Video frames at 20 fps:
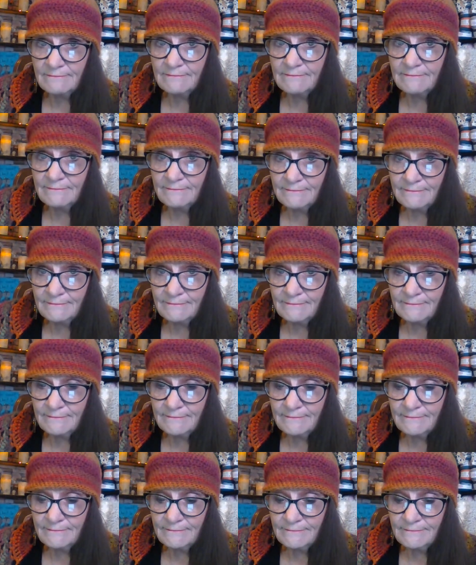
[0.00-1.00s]

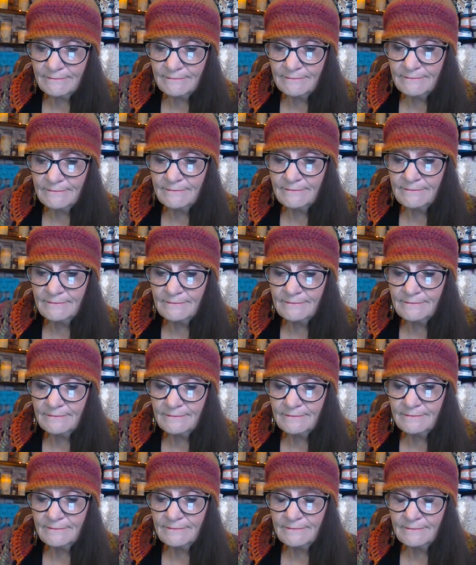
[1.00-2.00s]
(silence)